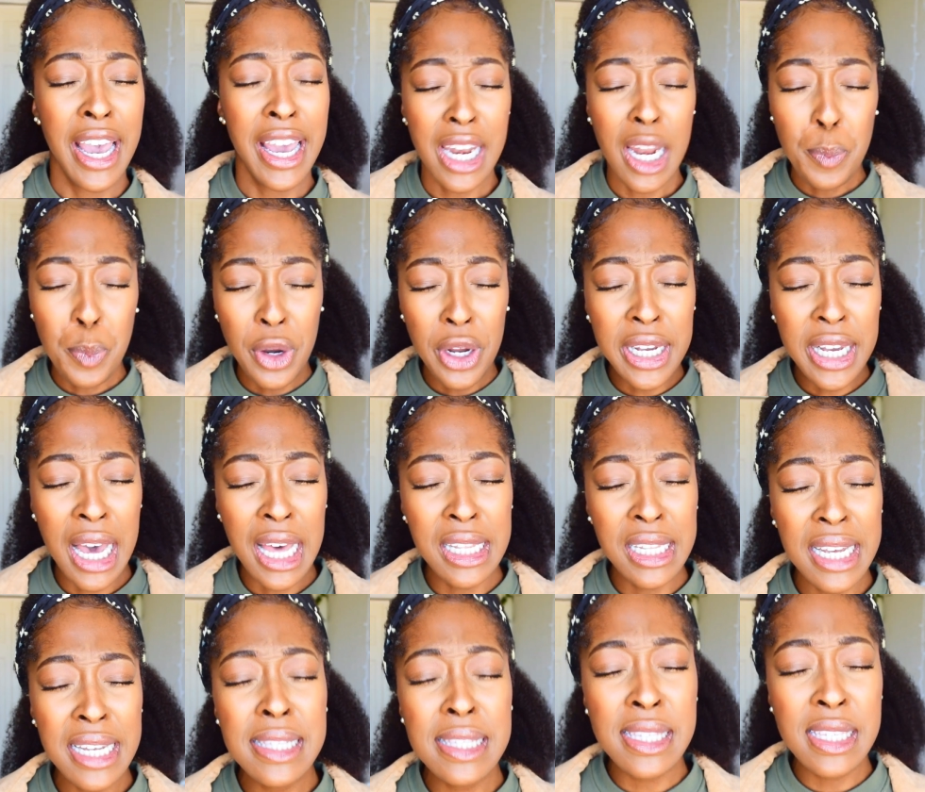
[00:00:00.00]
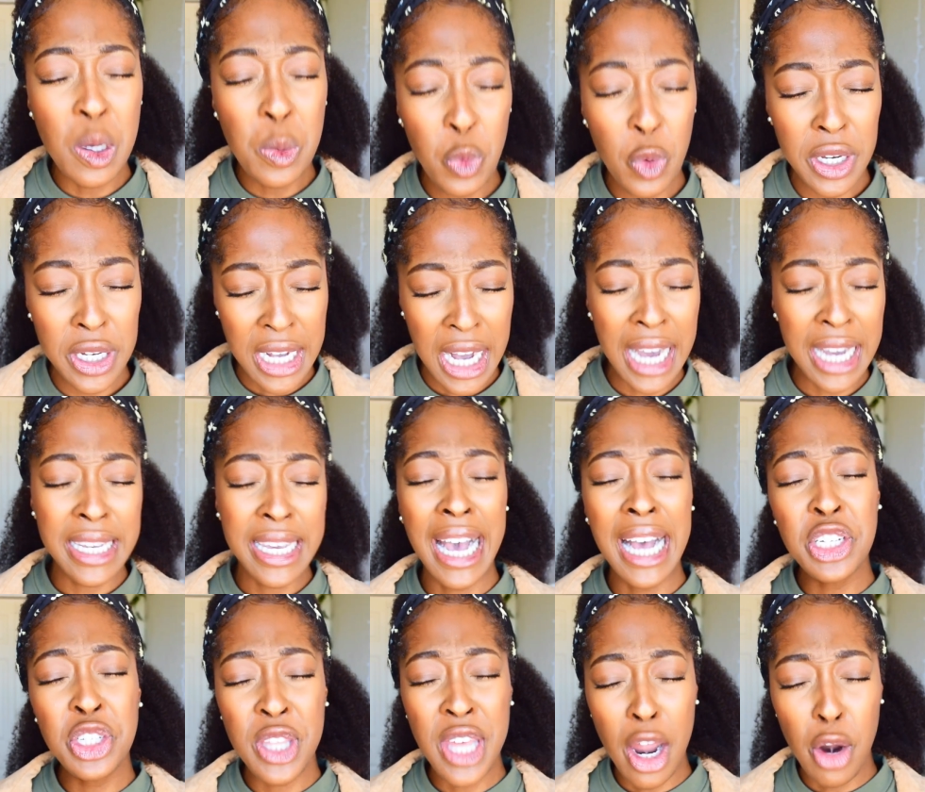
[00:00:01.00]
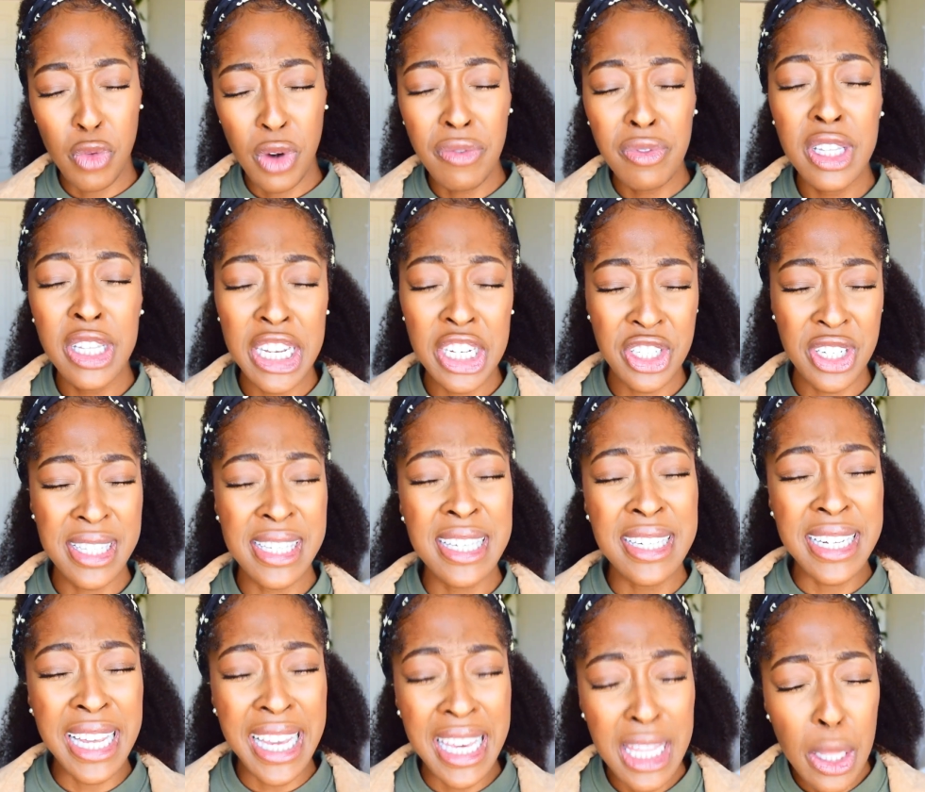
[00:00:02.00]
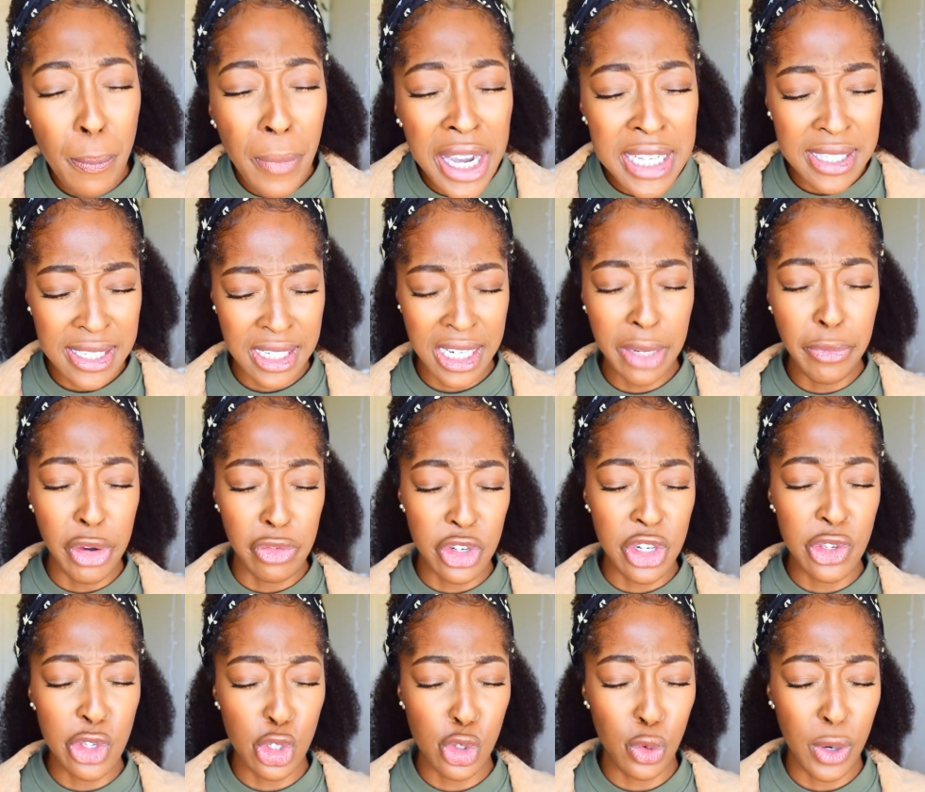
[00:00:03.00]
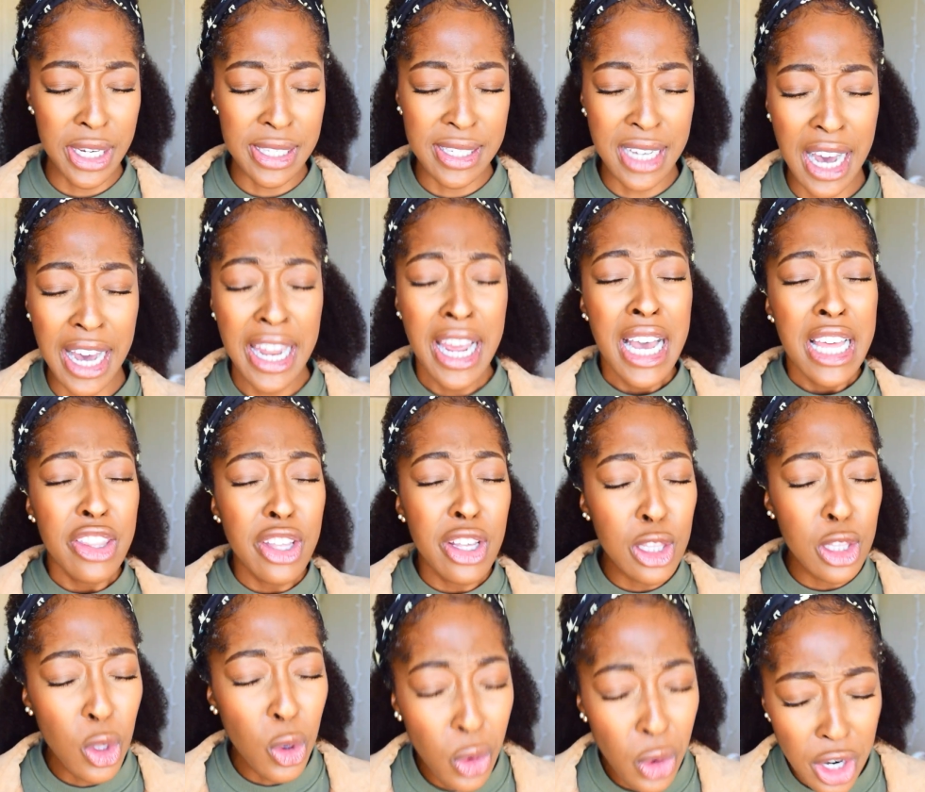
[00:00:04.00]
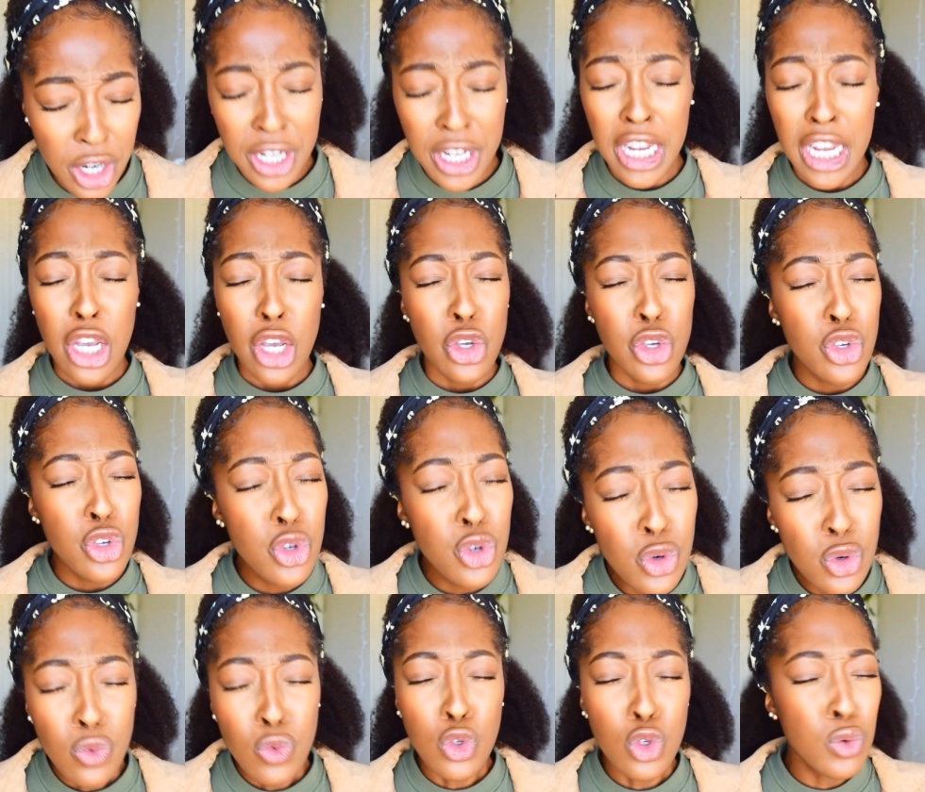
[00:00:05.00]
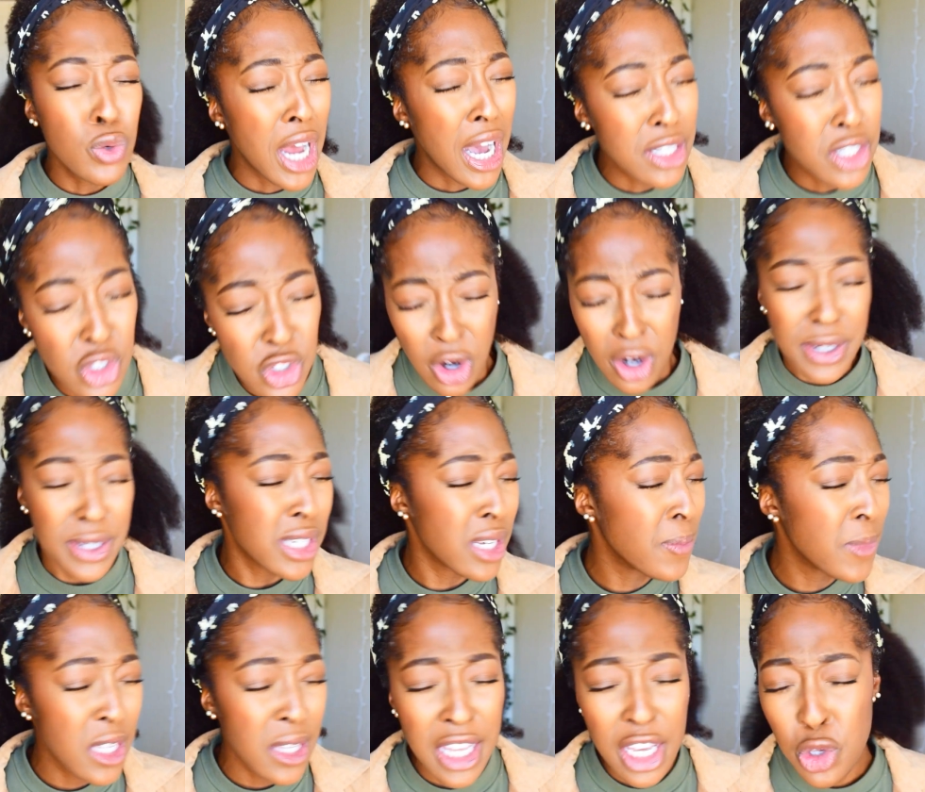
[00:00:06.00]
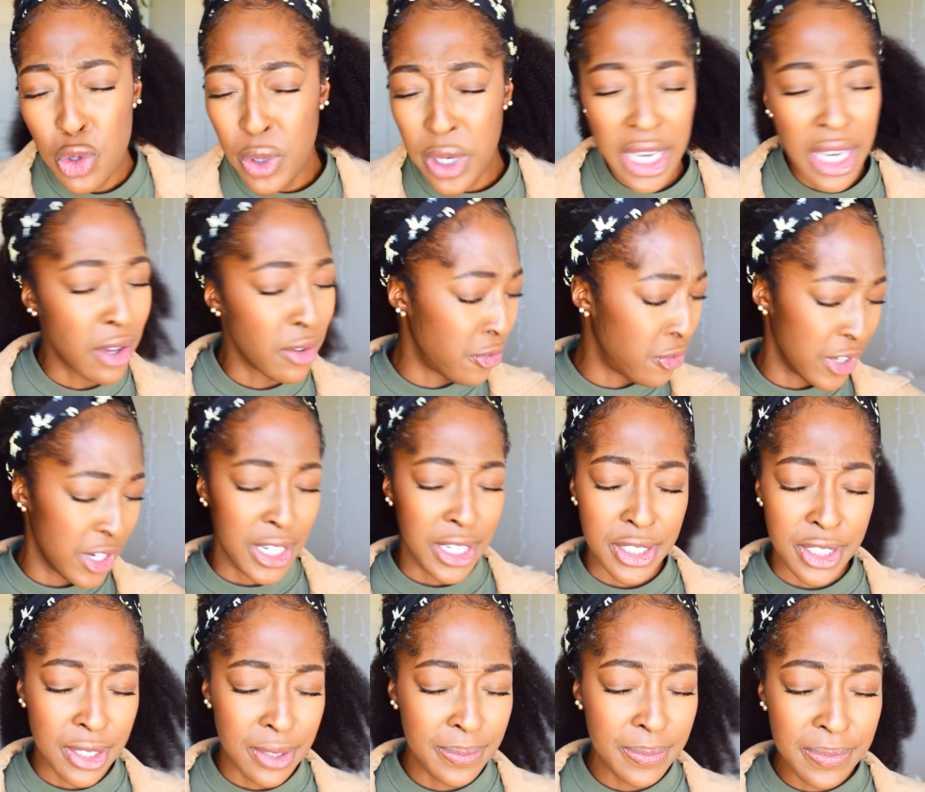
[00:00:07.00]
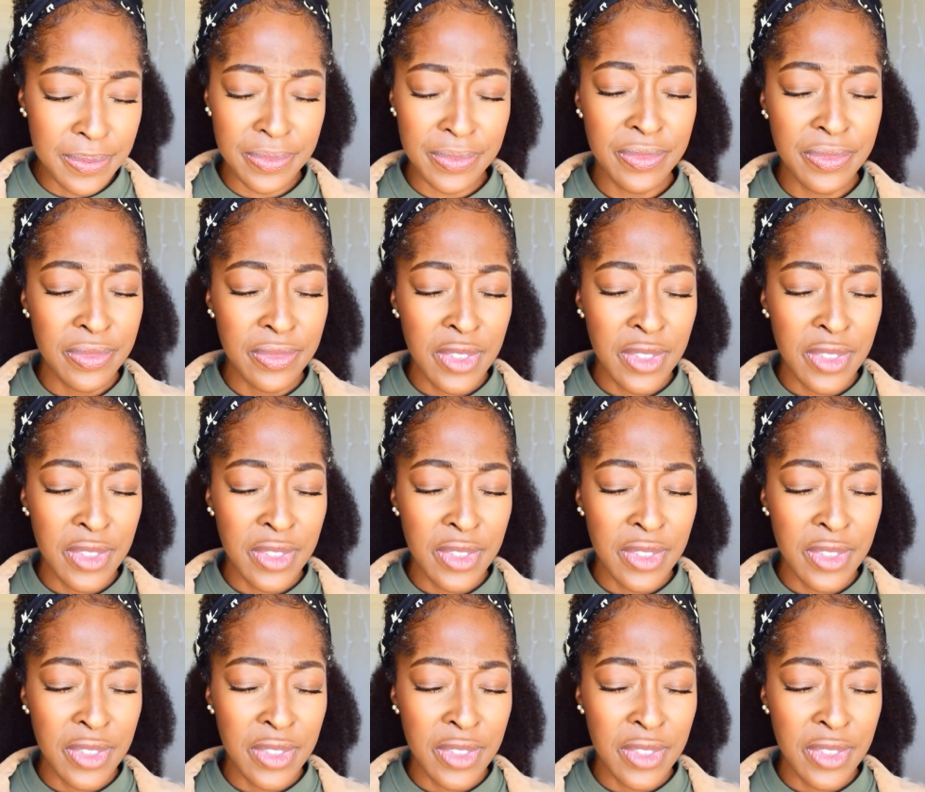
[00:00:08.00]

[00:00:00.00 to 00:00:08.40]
And I pray, God, let someone, God, catch that revelation today in the mighty name of Jesus Christ, God, that, Lord, You do not start something that You can't finish. Hmm.